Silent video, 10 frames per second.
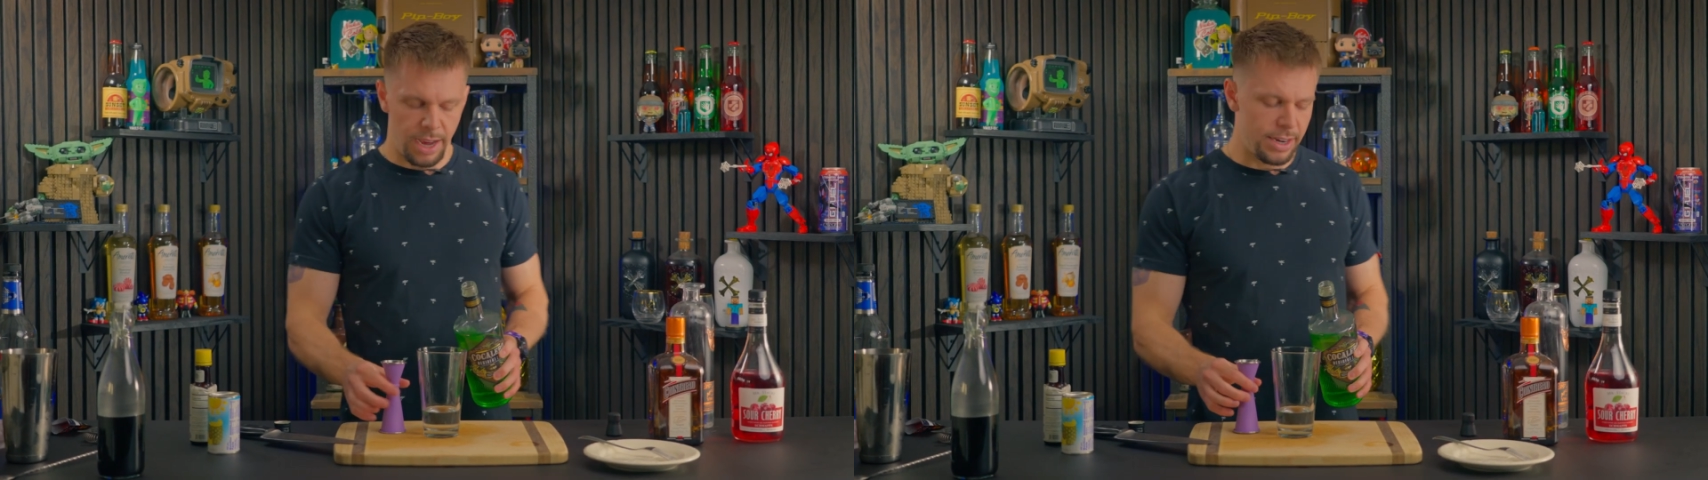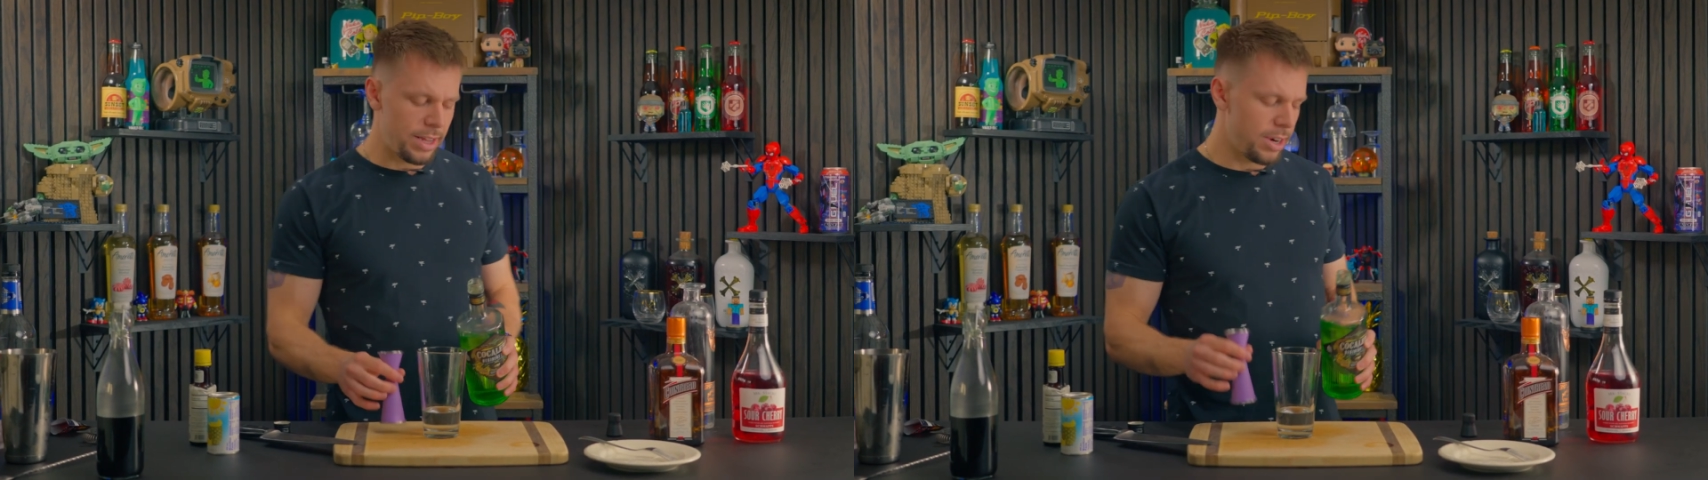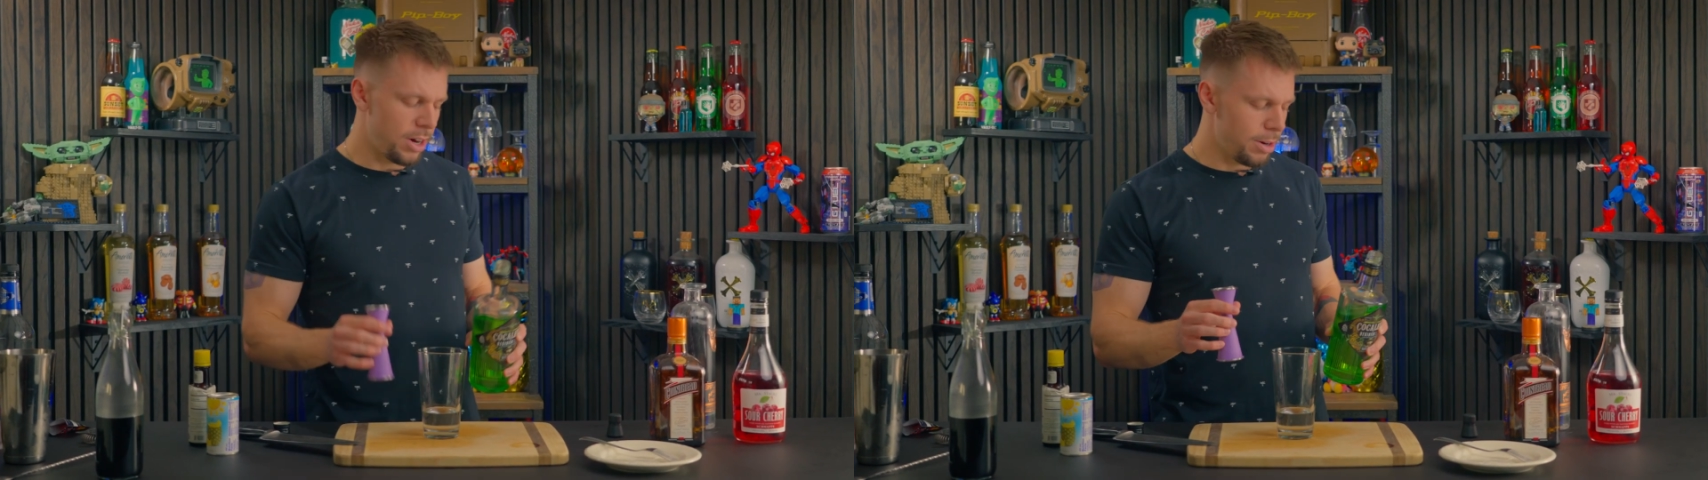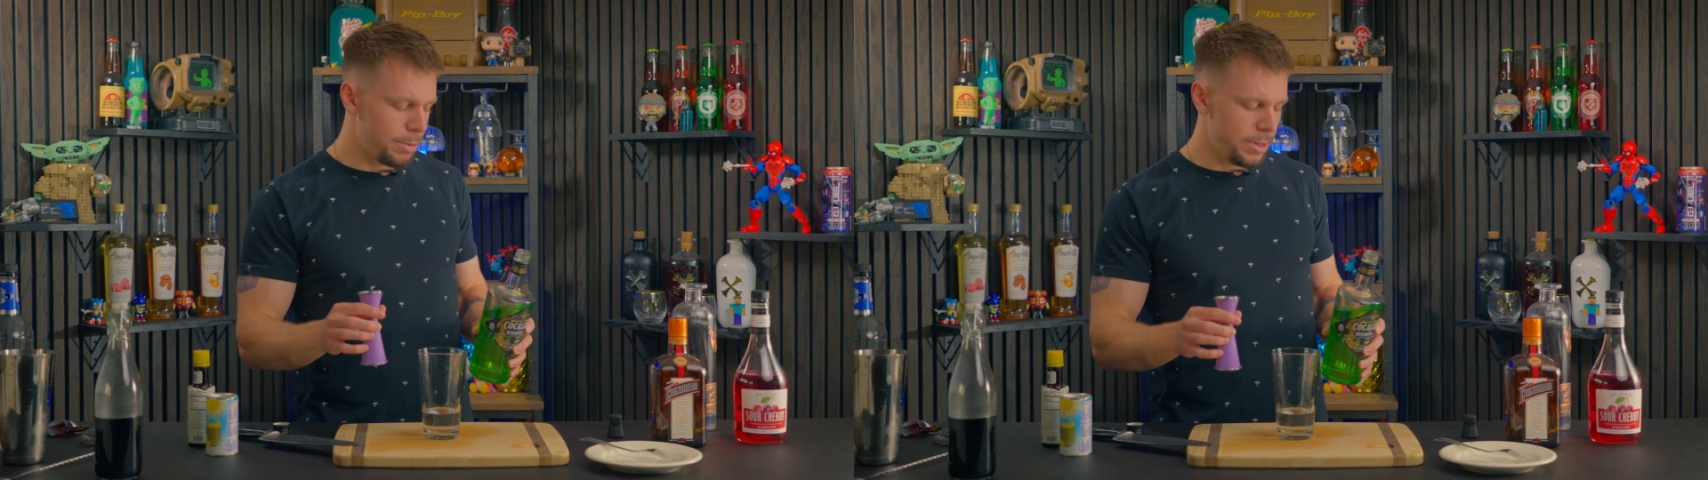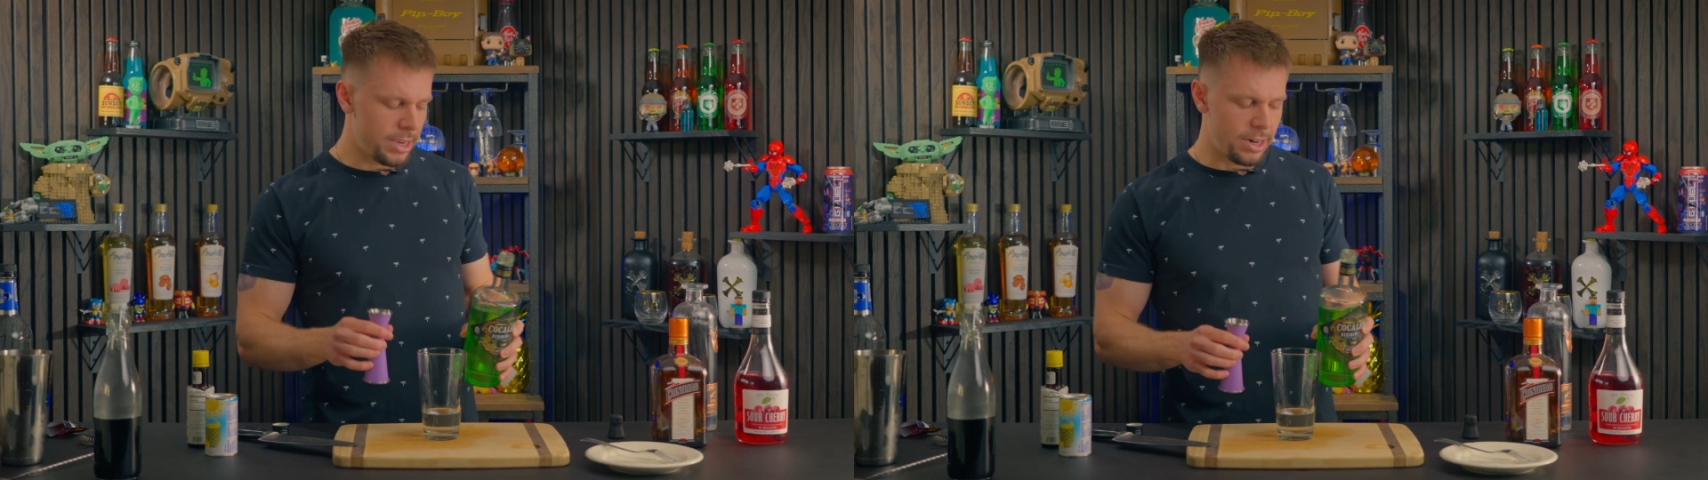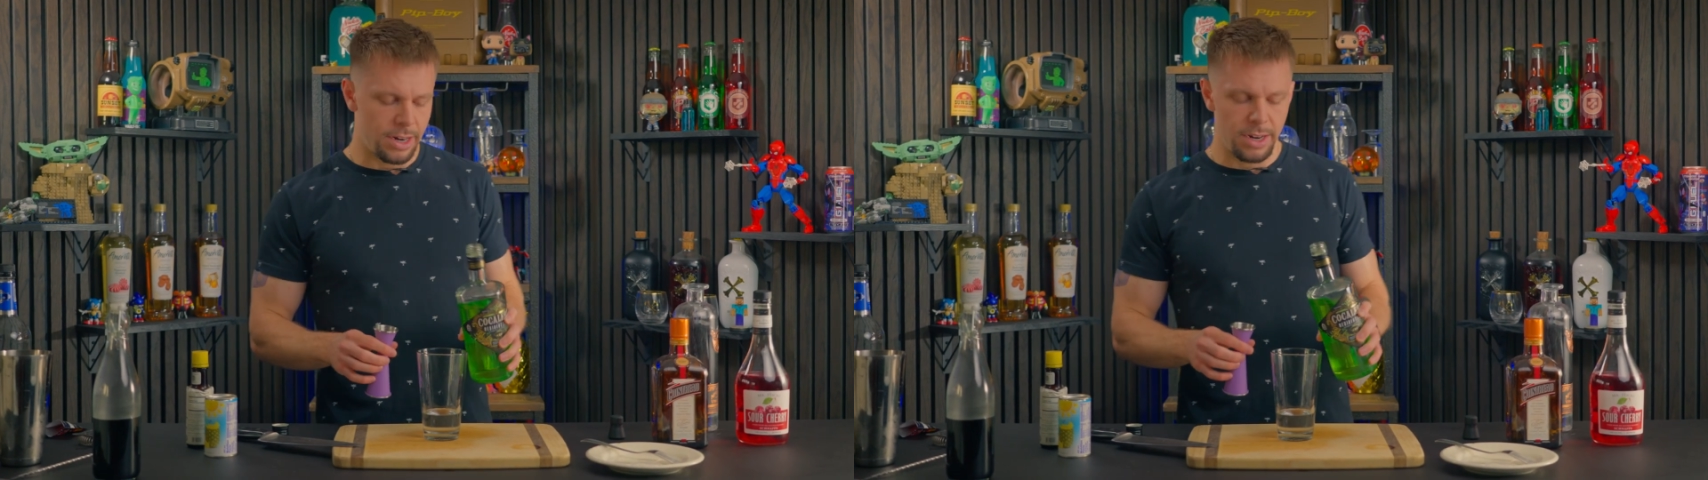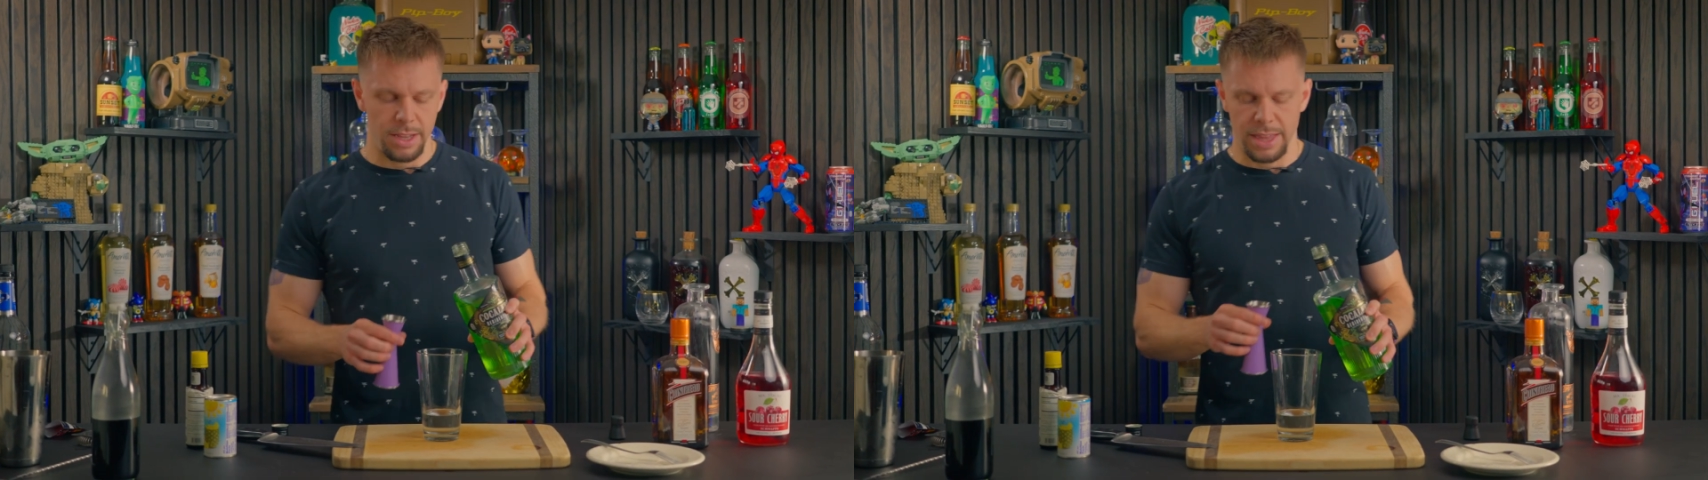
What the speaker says: another herbal liquor